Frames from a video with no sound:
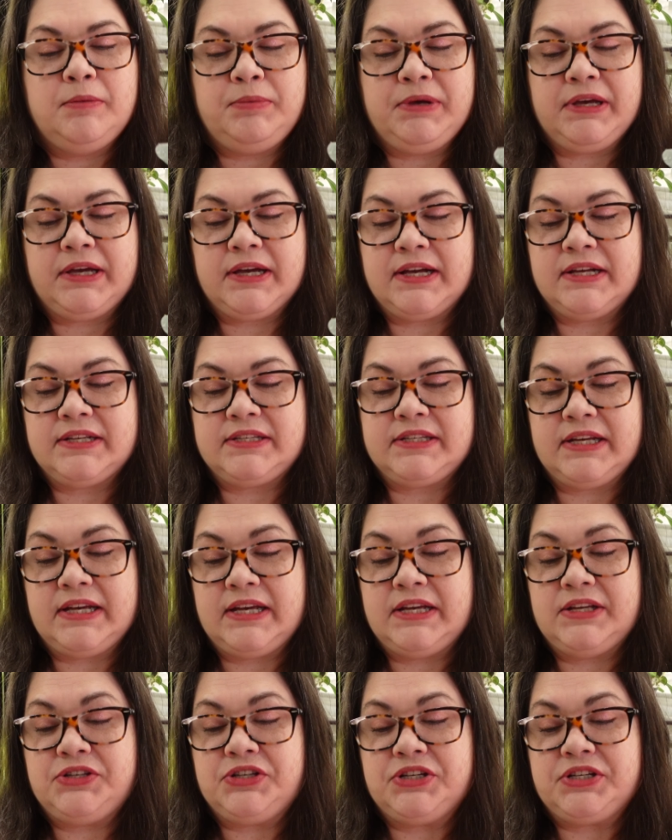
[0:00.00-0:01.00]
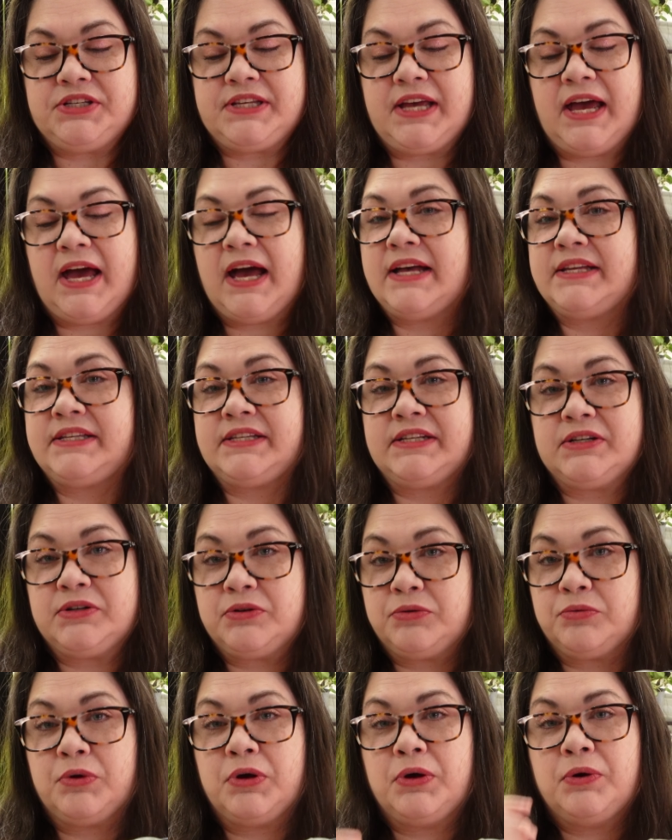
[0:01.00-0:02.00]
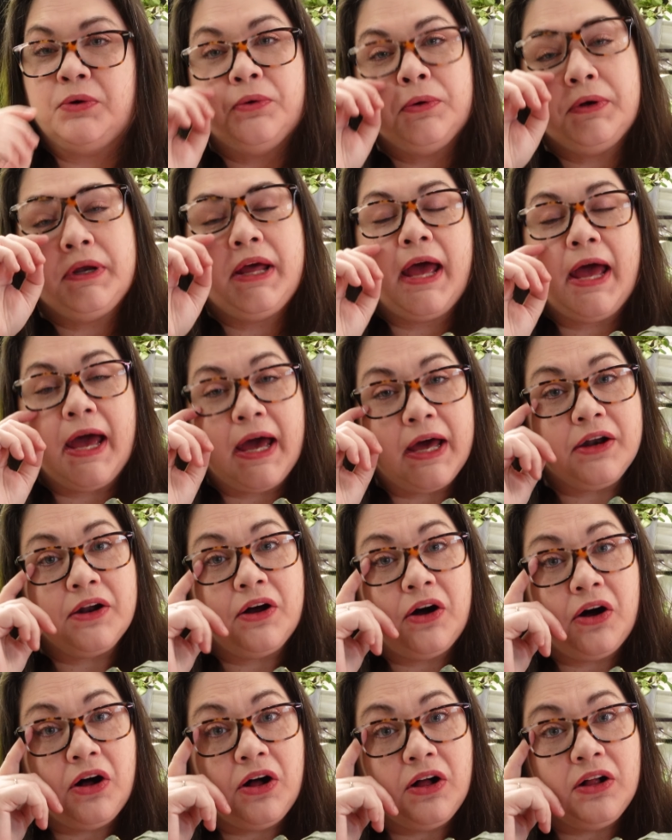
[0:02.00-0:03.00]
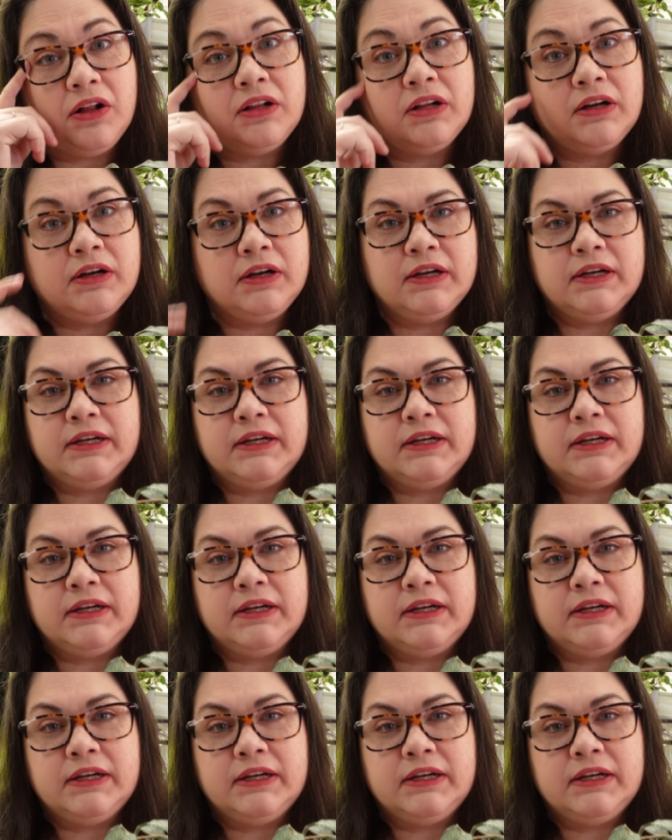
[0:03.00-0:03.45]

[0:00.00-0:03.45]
because it just hasn't grown at all